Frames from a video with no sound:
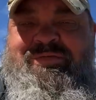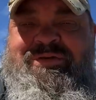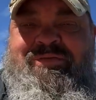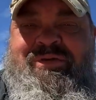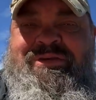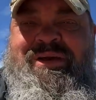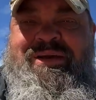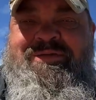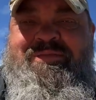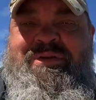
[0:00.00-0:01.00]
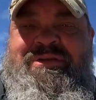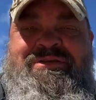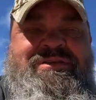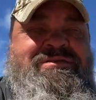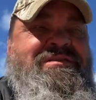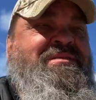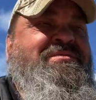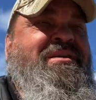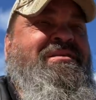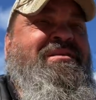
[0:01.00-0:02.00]
when I read that. But it just
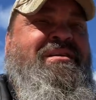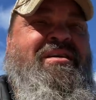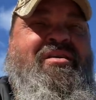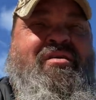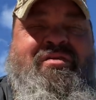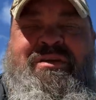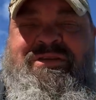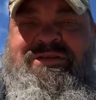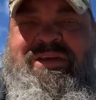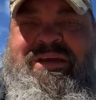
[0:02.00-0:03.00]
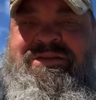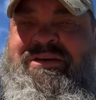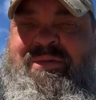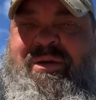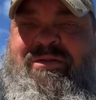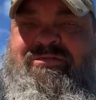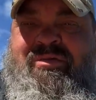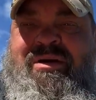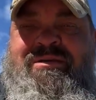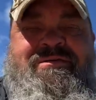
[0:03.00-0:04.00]
seems like all these things come out
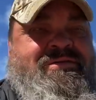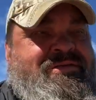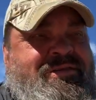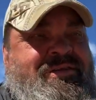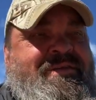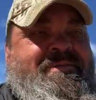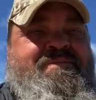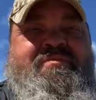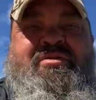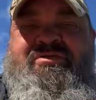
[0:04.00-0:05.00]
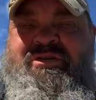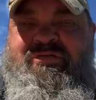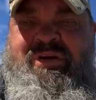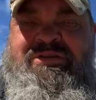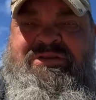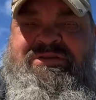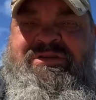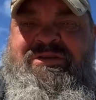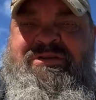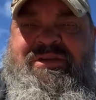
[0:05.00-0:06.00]
when there's a crisis.
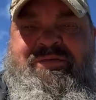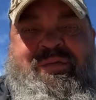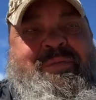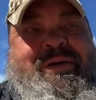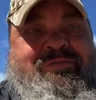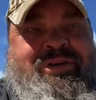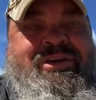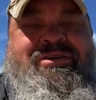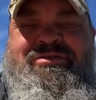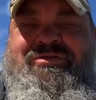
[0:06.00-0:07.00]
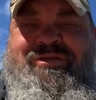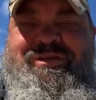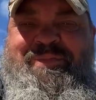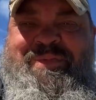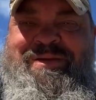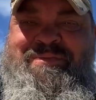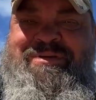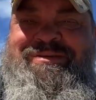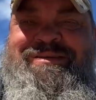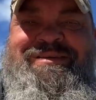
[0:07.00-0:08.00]
Like we might run out of toilet
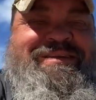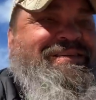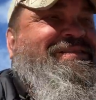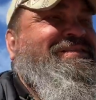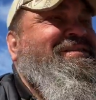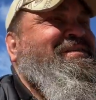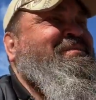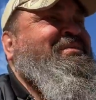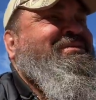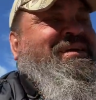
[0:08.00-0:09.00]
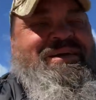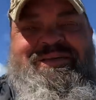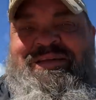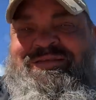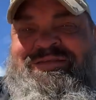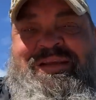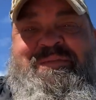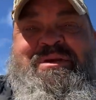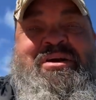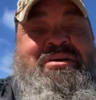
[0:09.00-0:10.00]
paper. But yeah, that'd
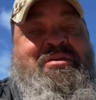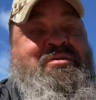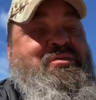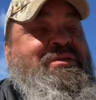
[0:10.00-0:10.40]
be kind of cool,